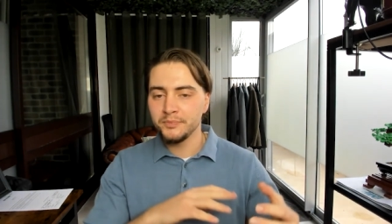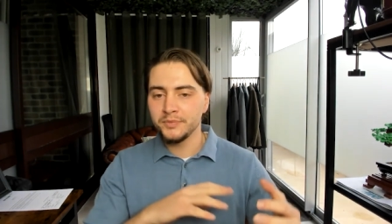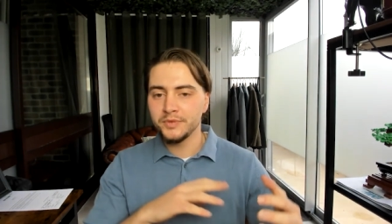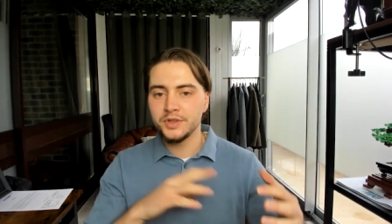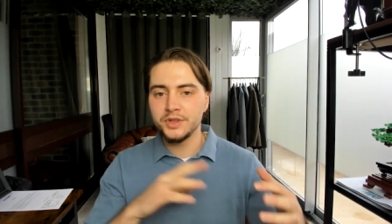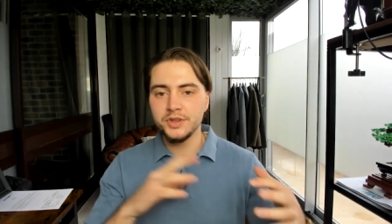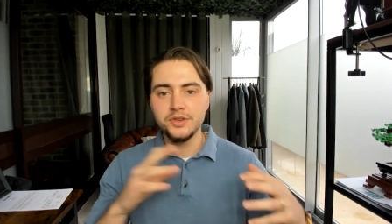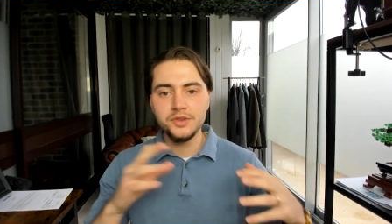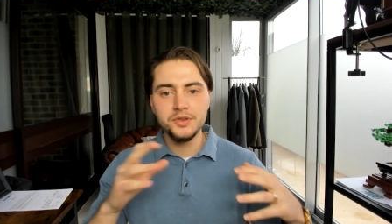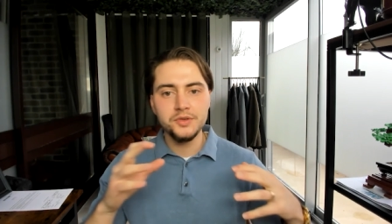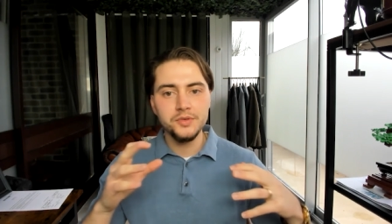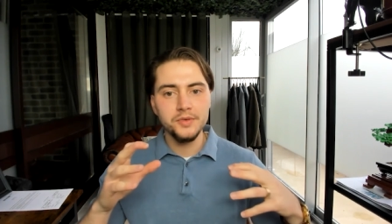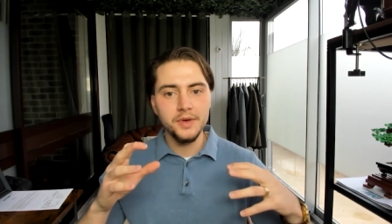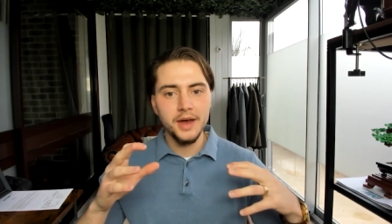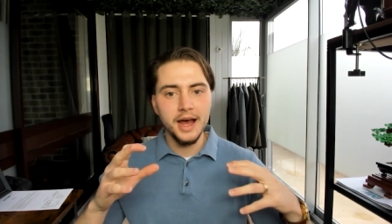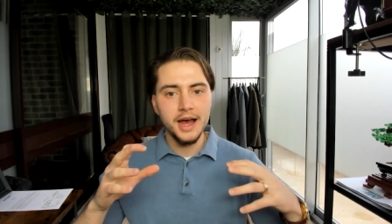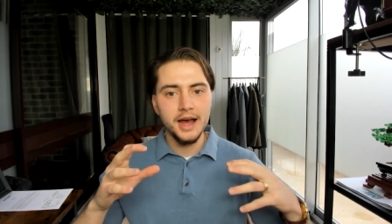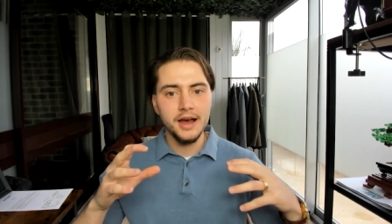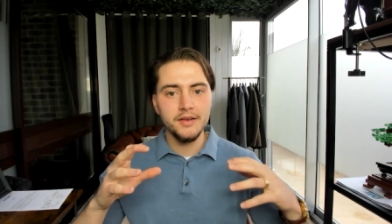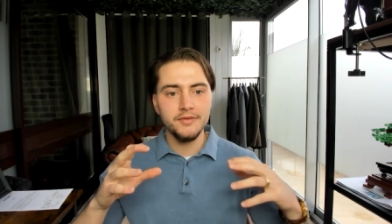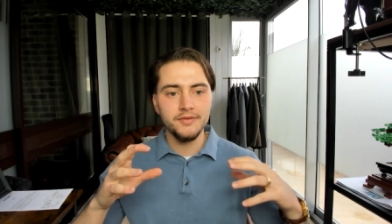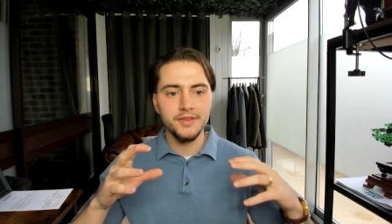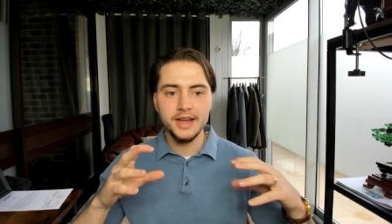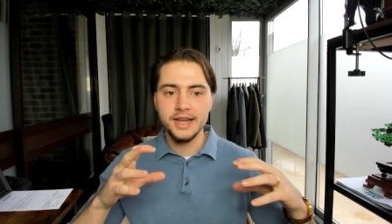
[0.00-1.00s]
Do you
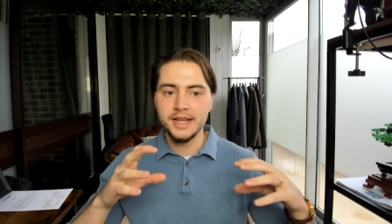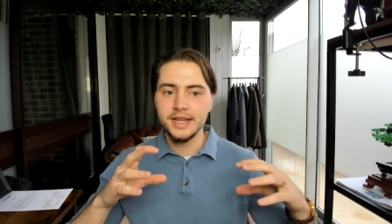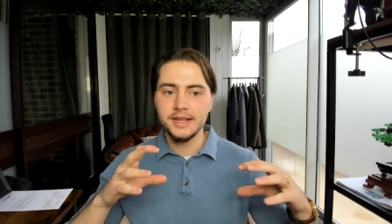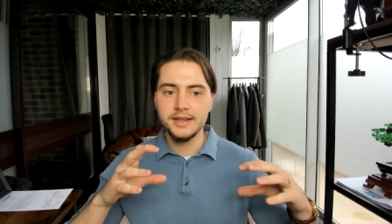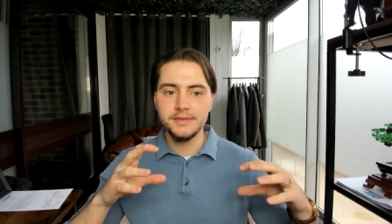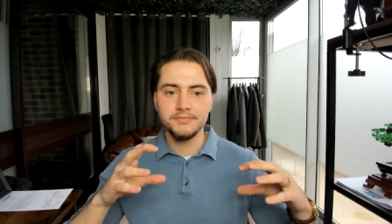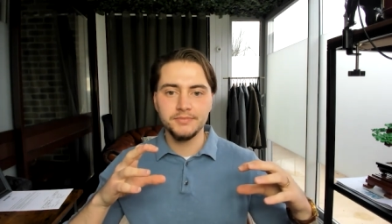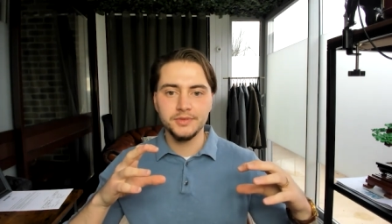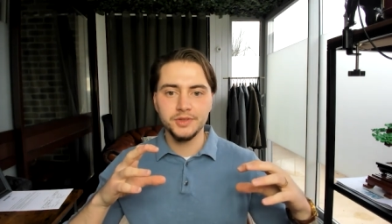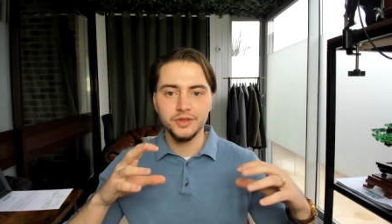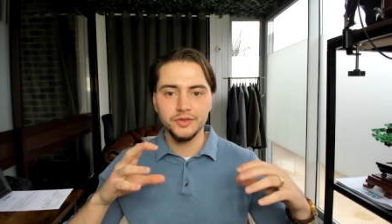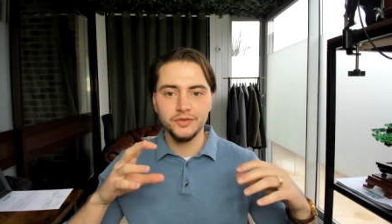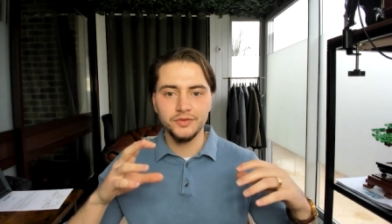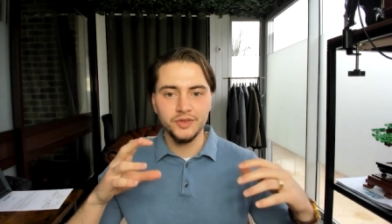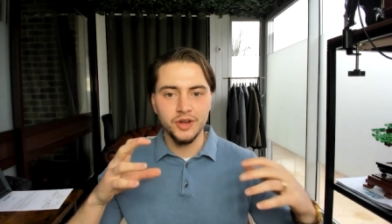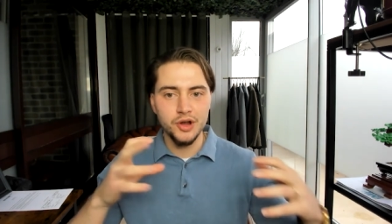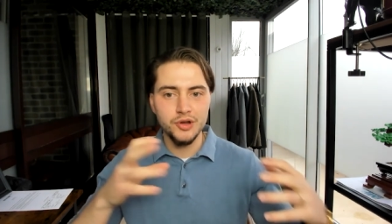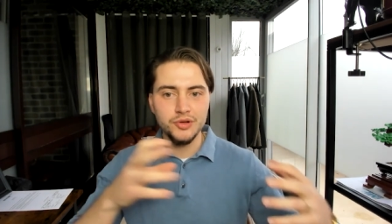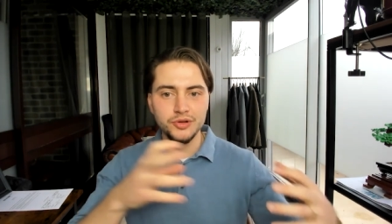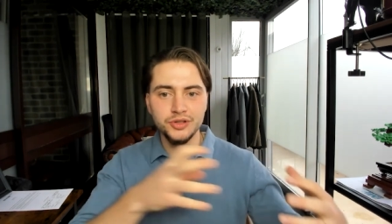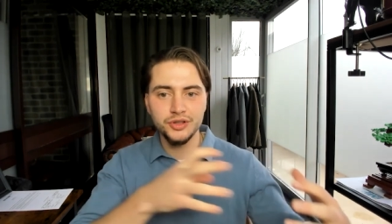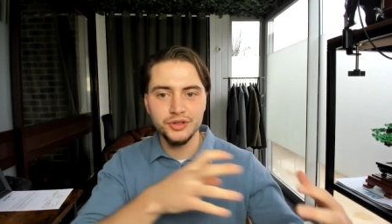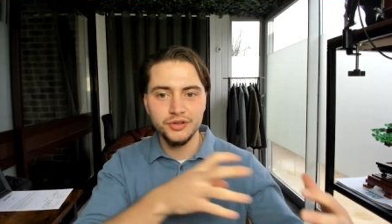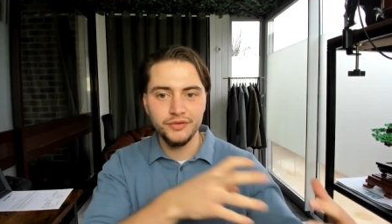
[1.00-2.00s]
have any sort of
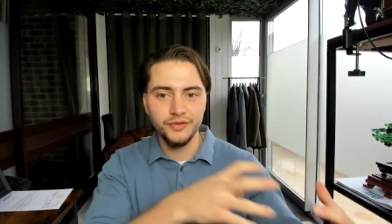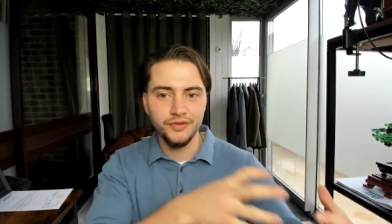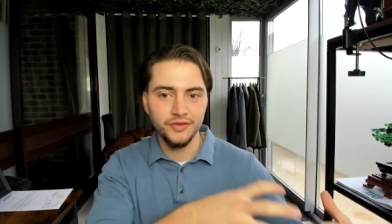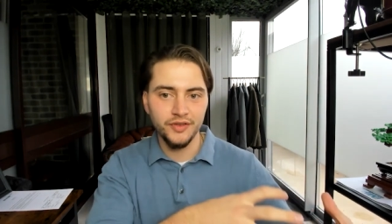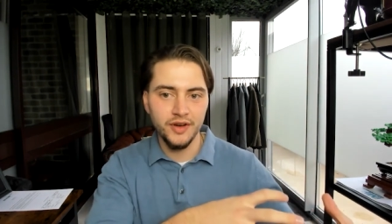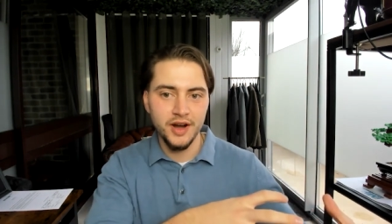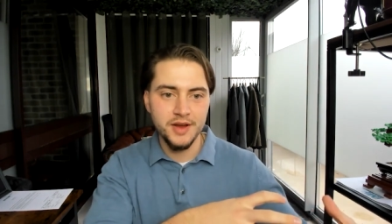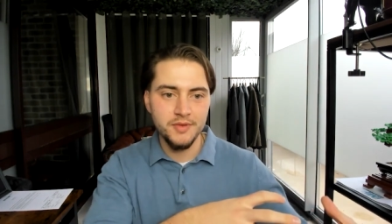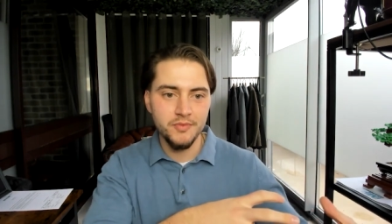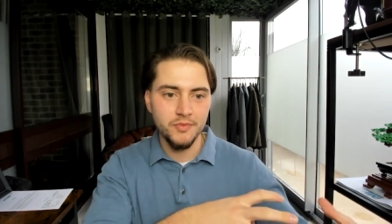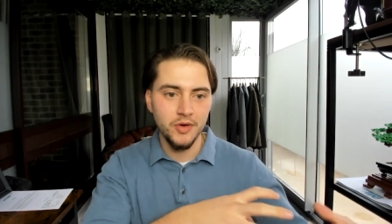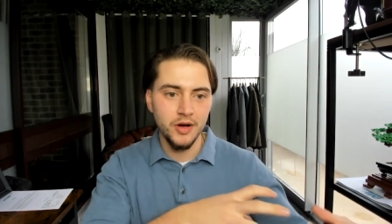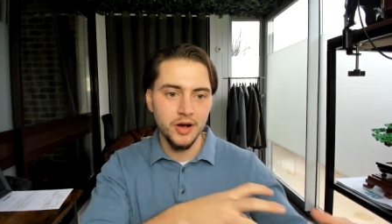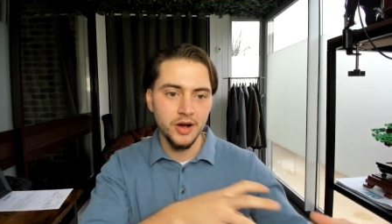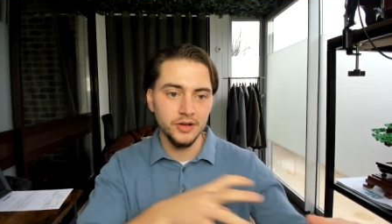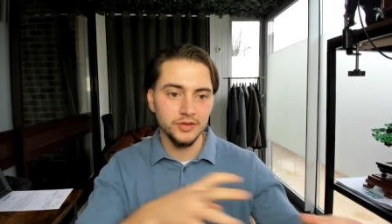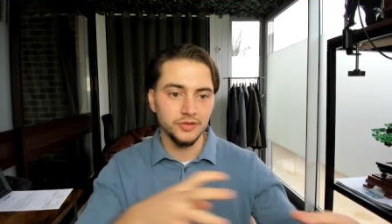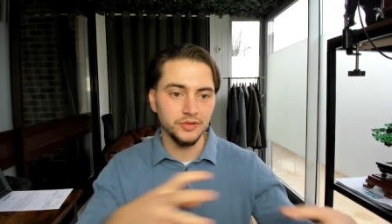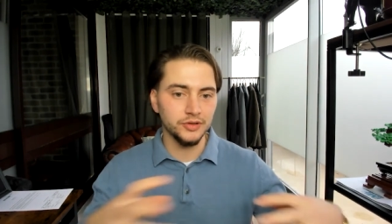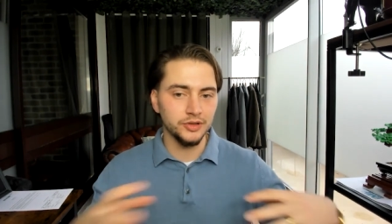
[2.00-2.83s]
go-to frameworks